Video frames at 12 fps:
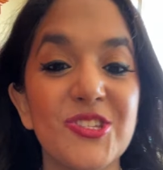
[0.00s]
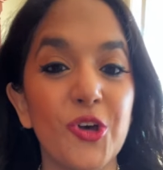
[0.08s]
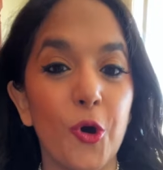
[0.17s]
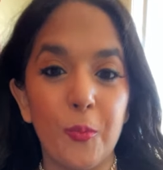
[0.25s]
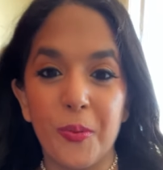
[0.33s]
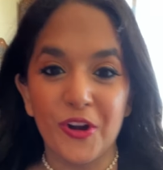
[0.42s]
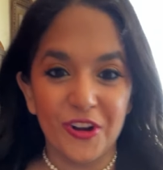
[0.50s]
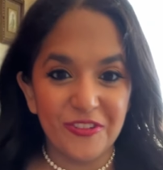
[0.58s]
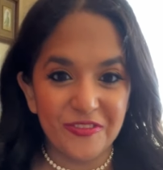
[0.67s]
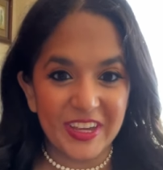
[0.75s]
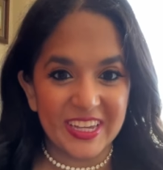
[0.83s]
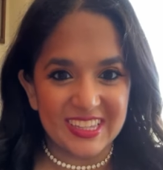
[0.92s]
so
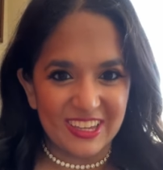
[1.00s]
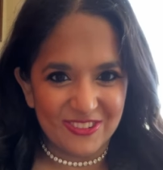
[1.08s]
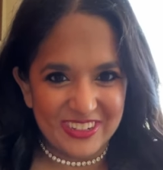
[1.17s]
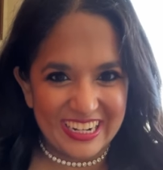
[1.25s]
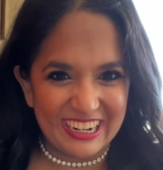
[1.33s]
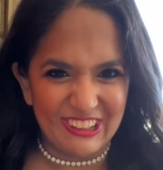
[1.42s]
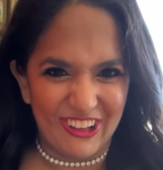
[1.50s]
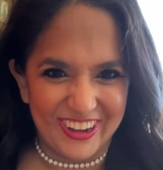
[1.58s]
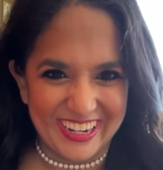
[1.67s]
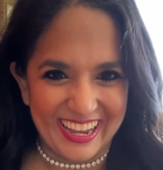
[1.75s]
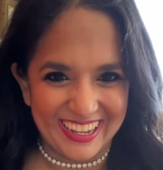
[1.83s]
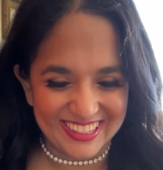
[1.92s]
perfect. I don't need a
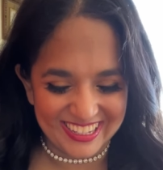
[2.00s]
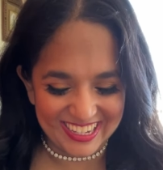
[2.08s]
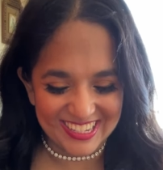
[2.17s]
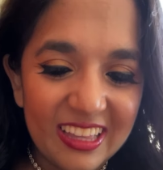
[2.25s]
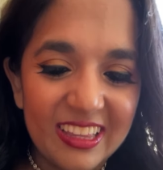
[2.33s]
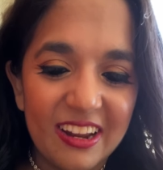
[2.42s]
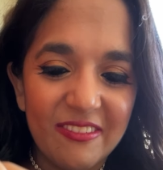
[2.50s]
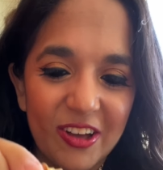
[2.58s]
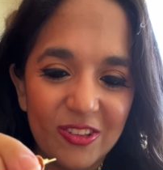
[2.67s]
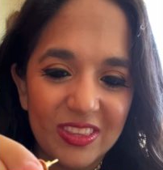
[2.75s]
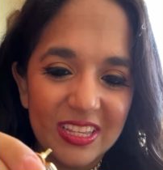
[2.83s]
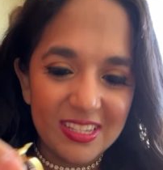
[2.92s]
long necklace. And then I
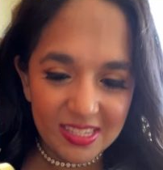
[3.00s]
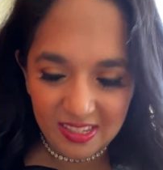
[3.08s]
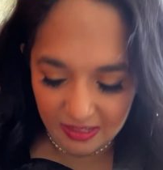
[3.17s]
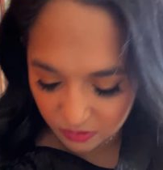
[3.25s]
found these.